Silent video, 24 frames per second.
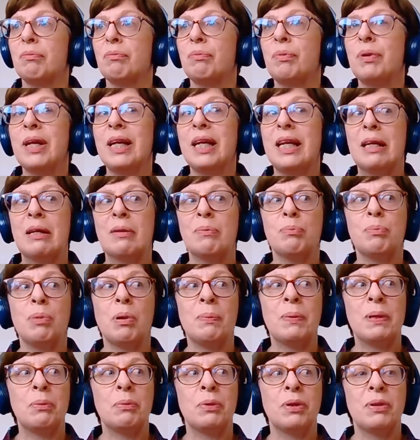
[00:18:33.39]
really
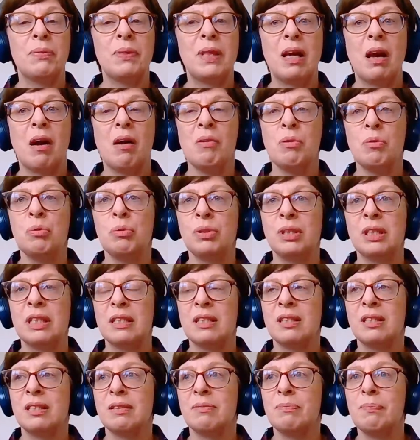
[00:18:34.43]
probably one of the
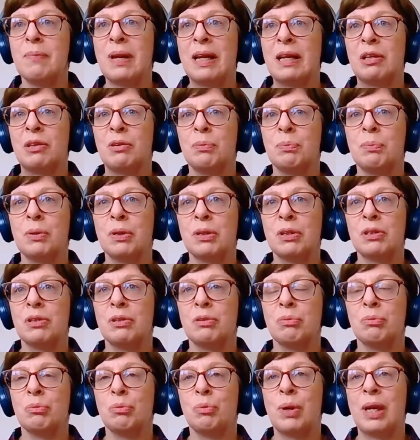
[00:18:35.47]
oldest medical
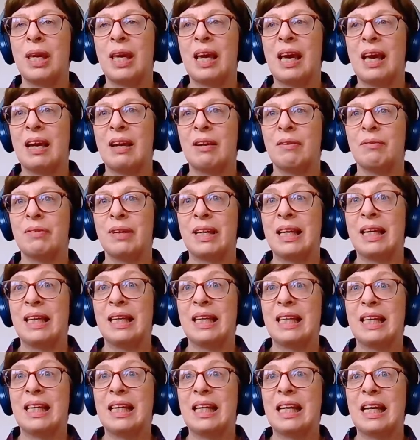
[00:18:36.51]
books we have
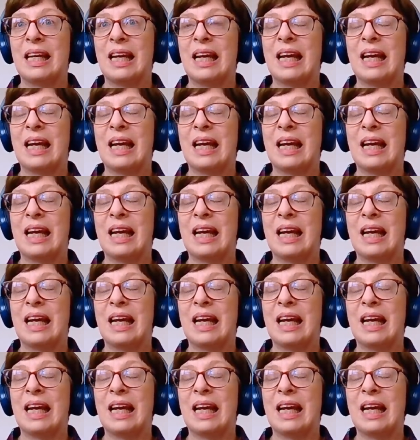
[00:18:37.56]
in